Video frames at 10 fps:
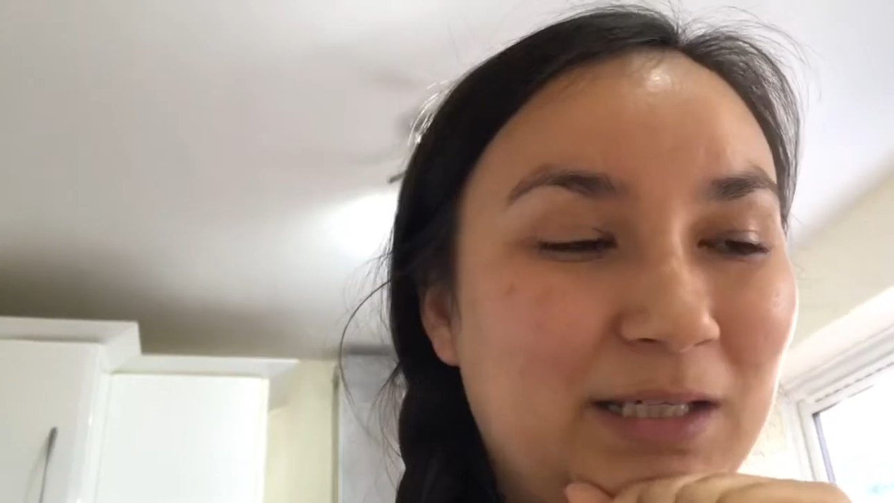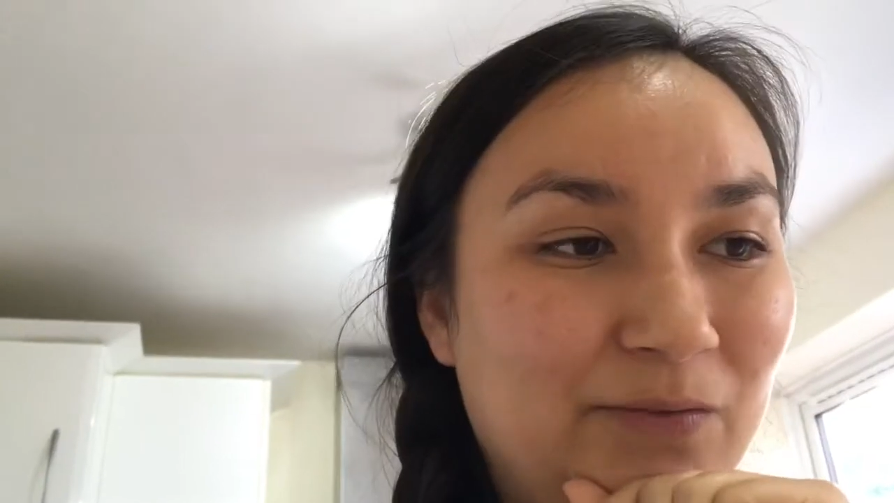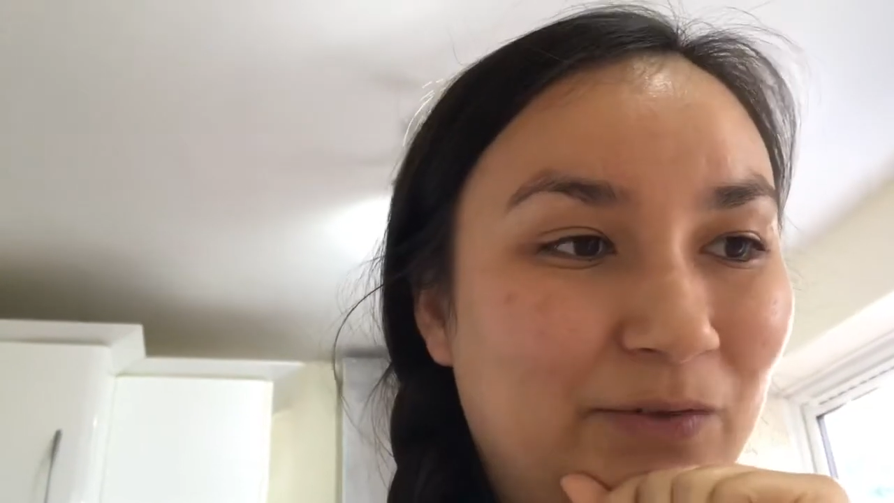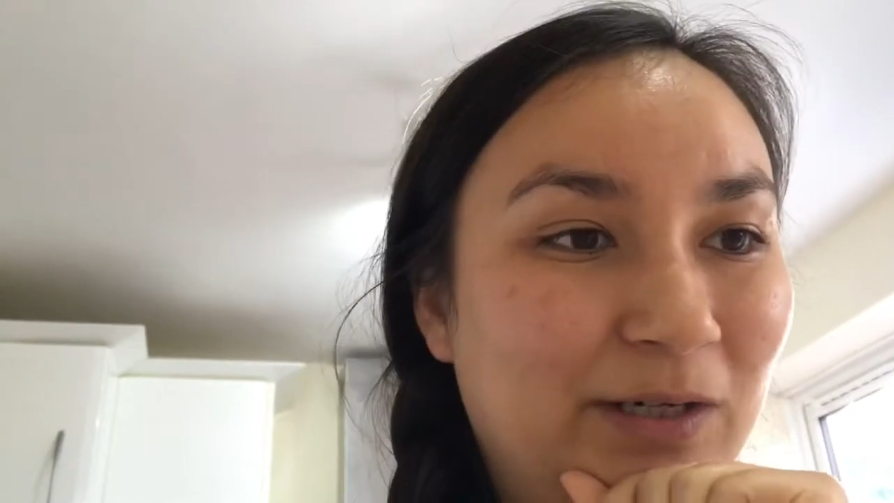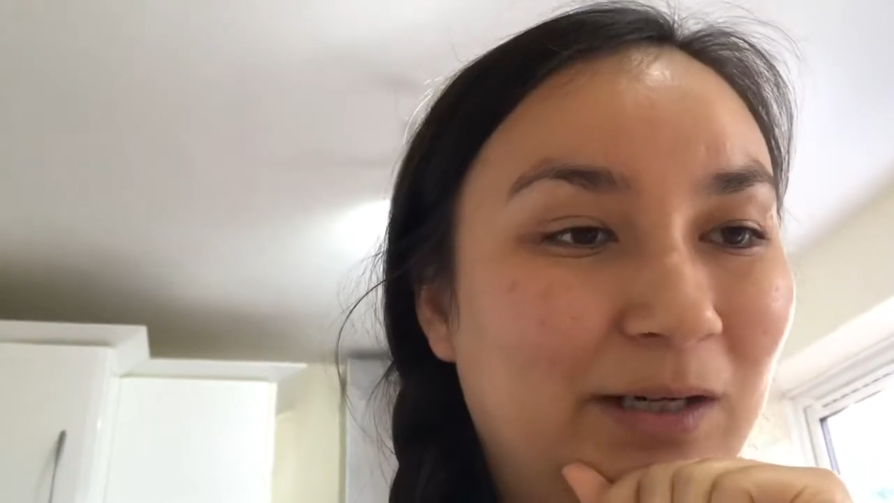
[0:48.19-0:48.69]

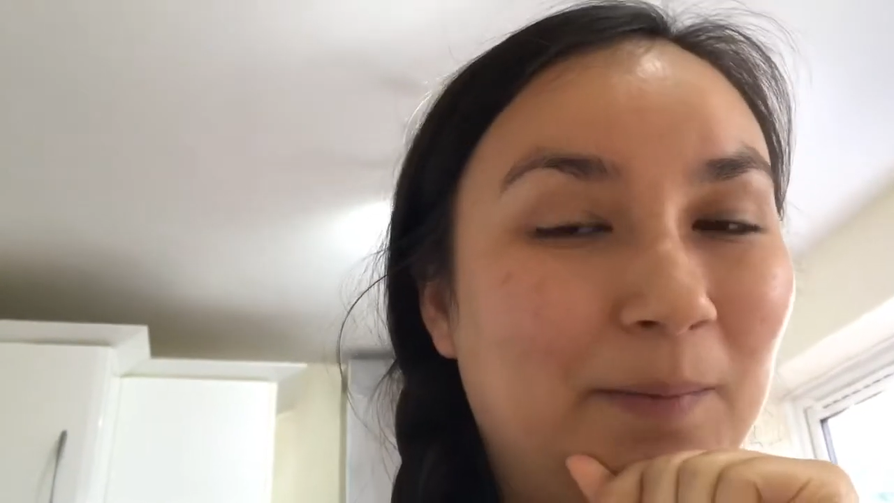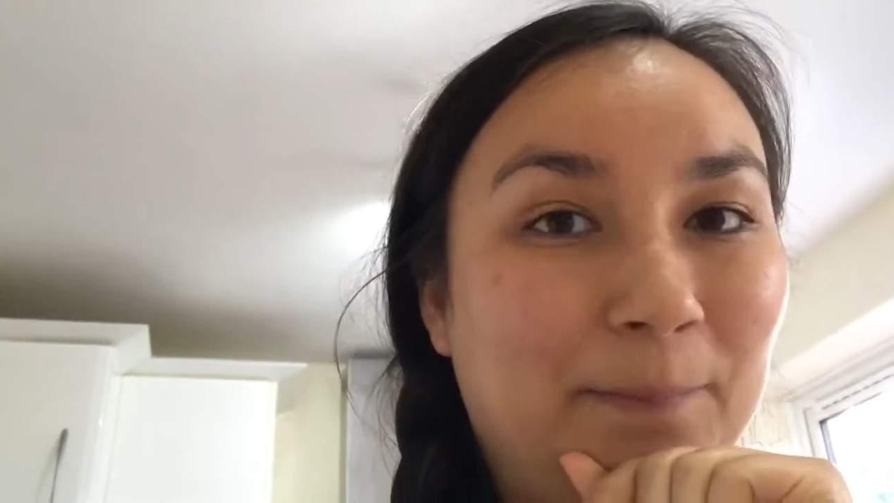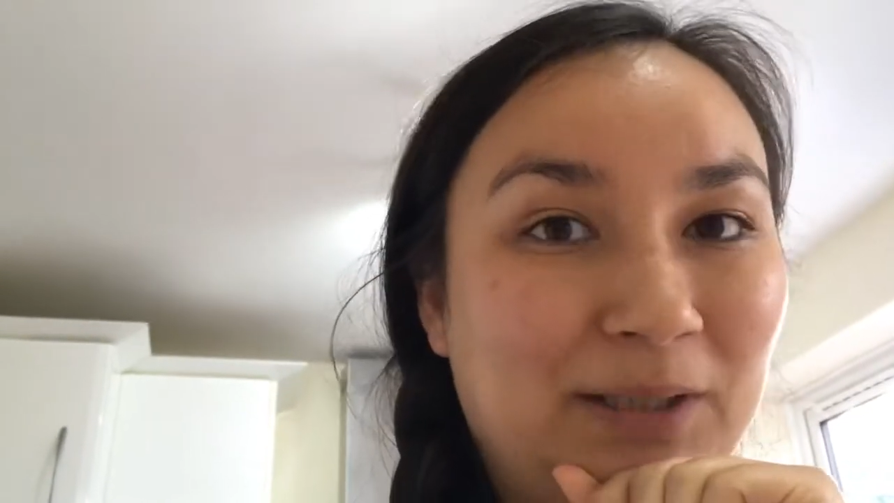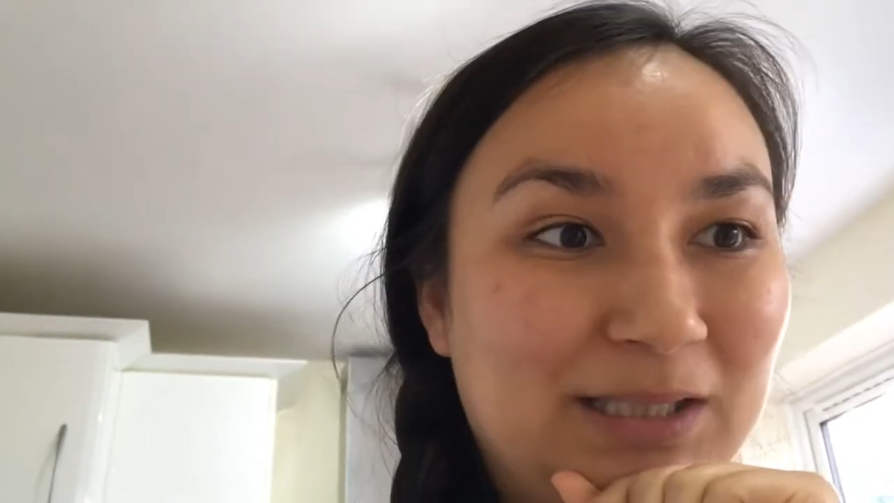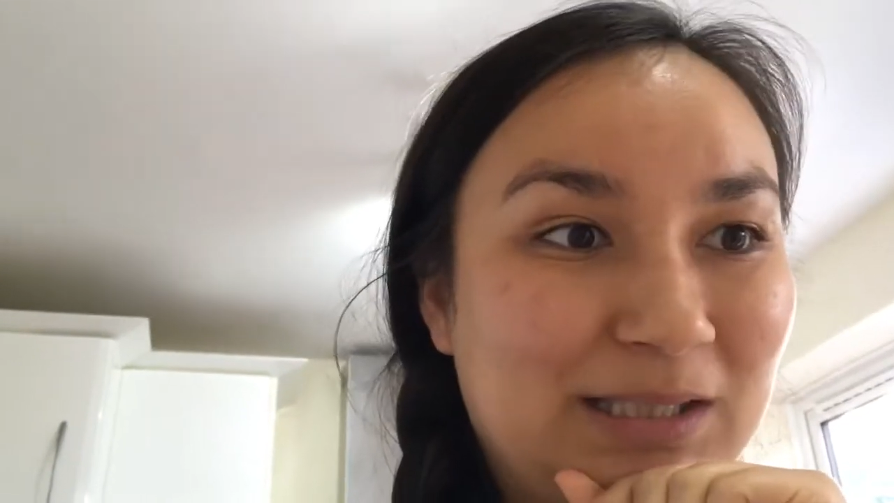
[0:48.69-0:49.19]
different
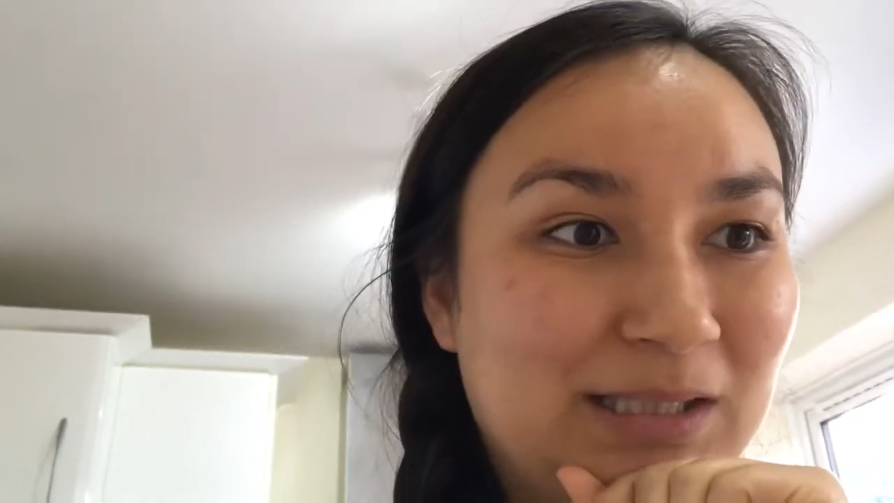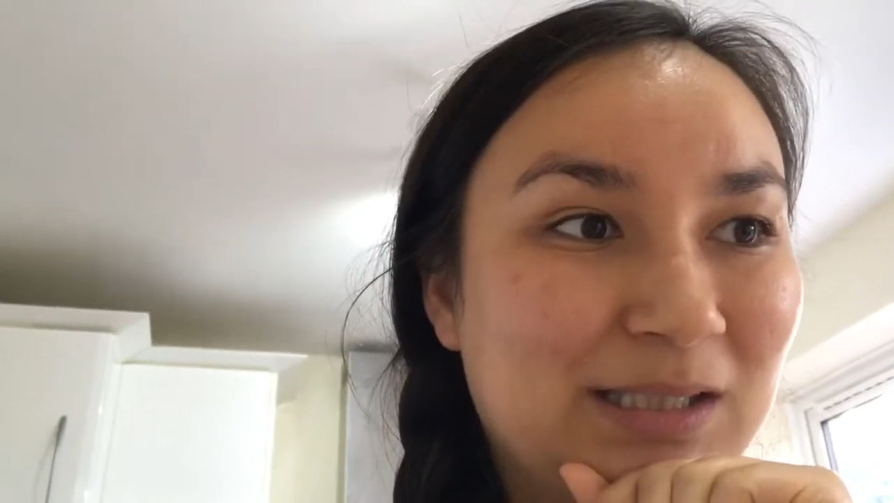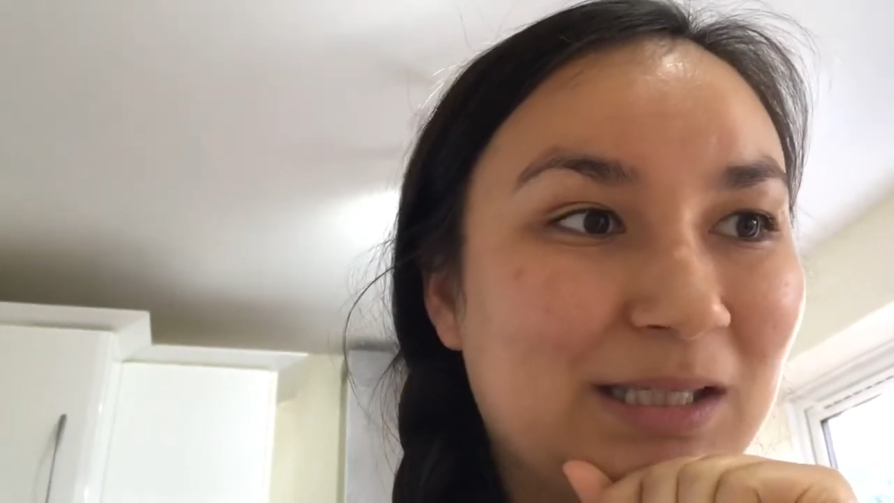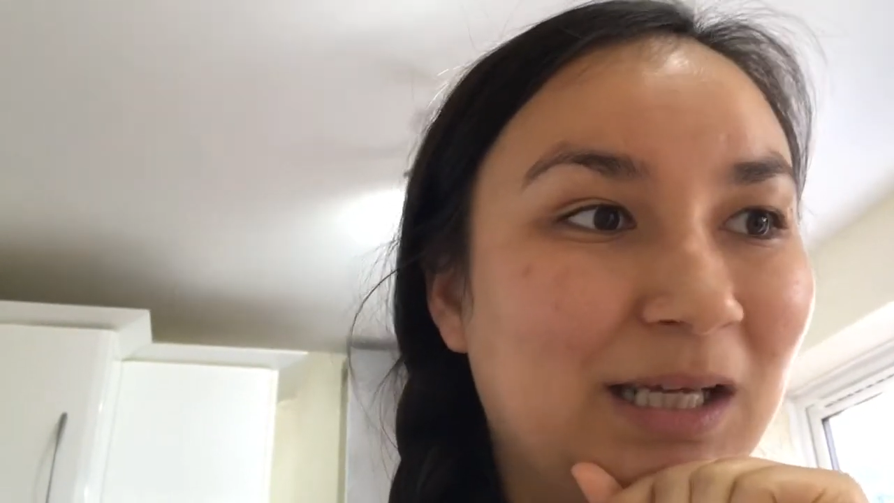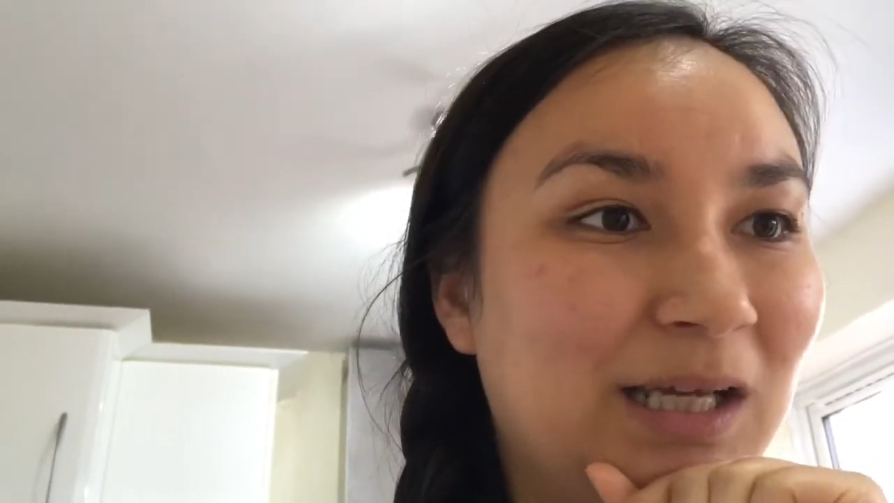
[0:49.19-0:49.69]
places.